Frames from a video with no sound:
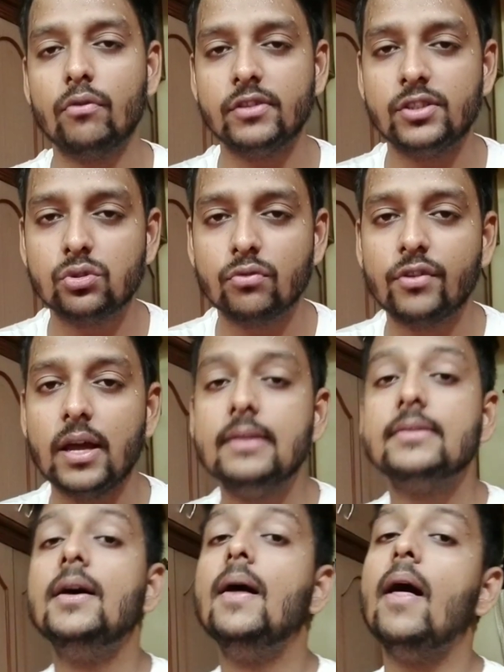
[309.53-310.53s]
of issue, friends,
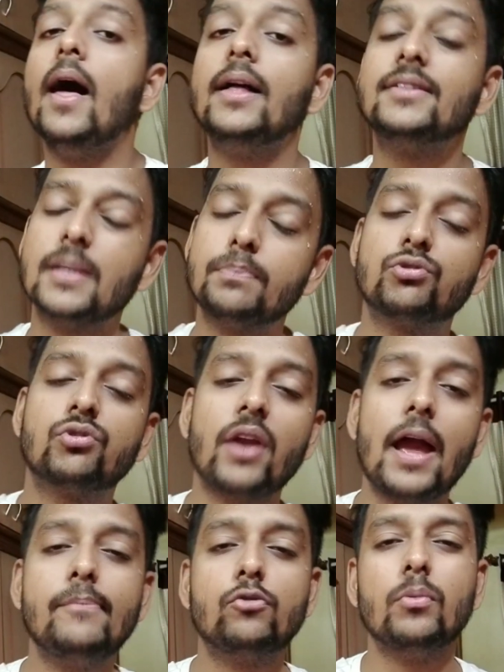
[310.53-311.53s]
and
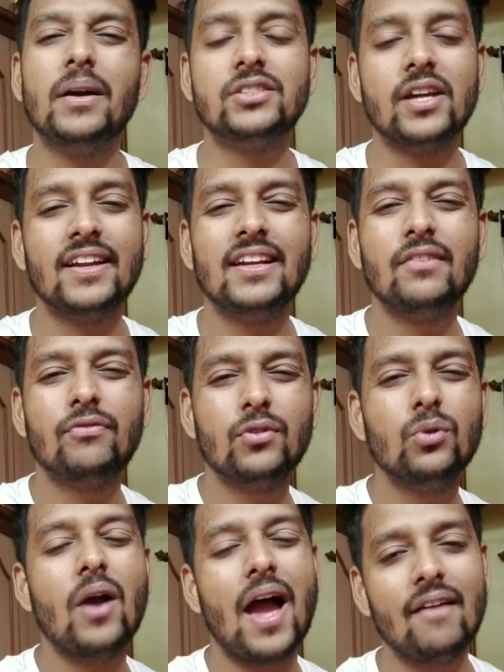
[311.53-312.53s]
subscribe to my channel if
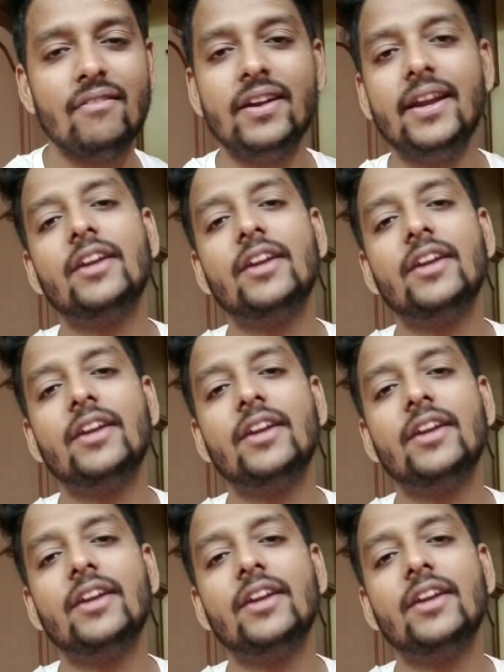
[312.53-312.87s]
you haven't,